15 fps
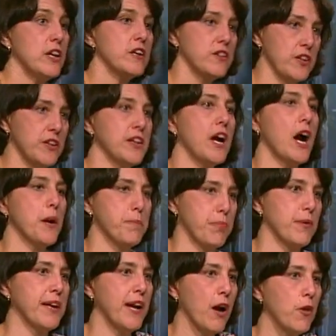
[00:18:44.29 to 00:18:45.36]
to not
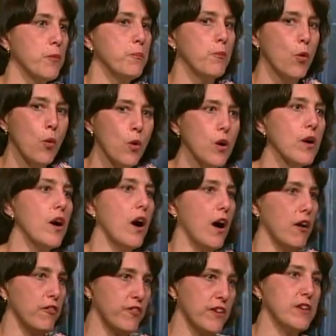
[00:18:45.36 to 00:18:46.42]
bring out more
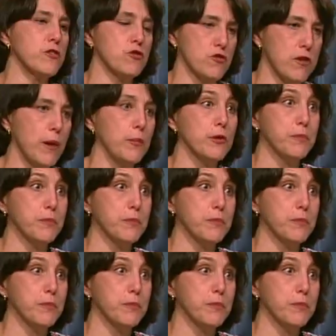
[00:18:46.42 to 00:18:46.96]
of his troubled